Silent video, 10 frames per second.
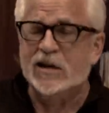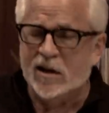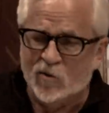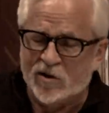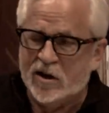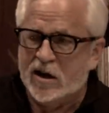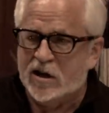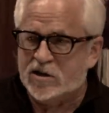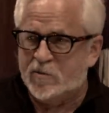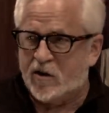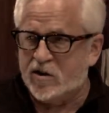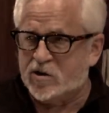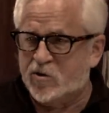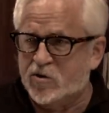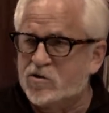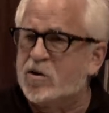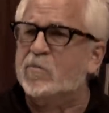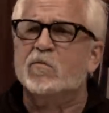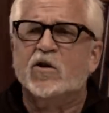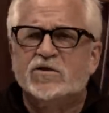dealing with an inexperienced producer,
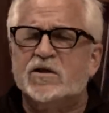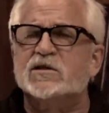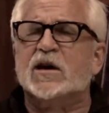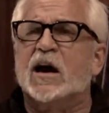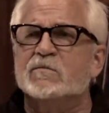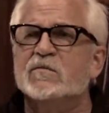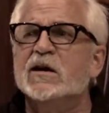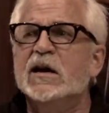but most of the time